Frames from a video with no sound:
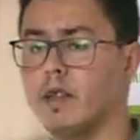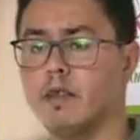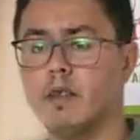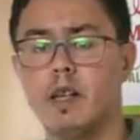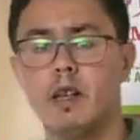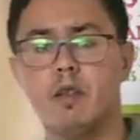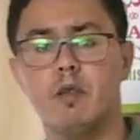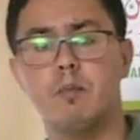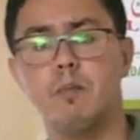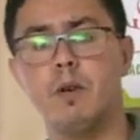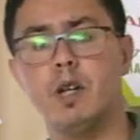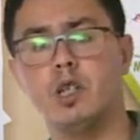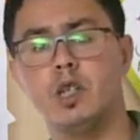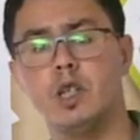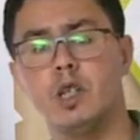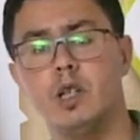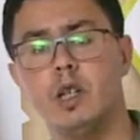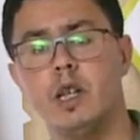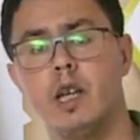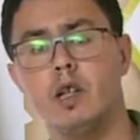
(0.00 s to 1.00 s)

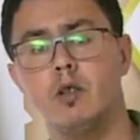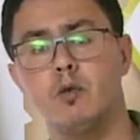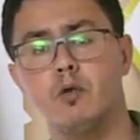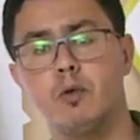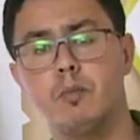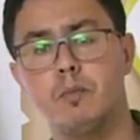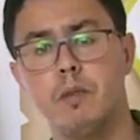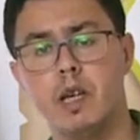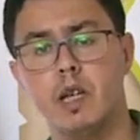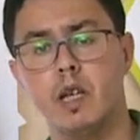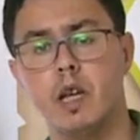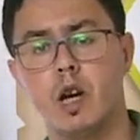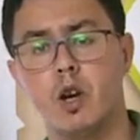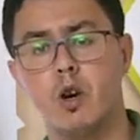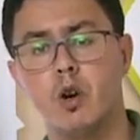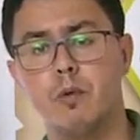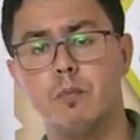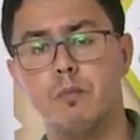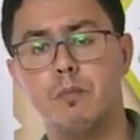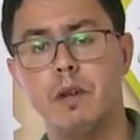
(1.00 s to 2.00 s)
expression here to make a
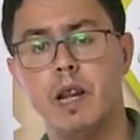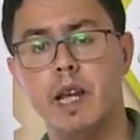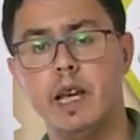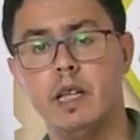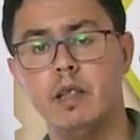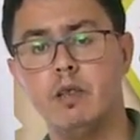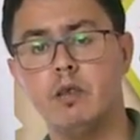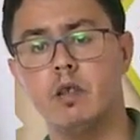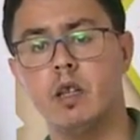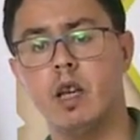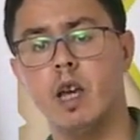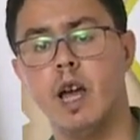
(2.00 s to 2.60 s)
complaint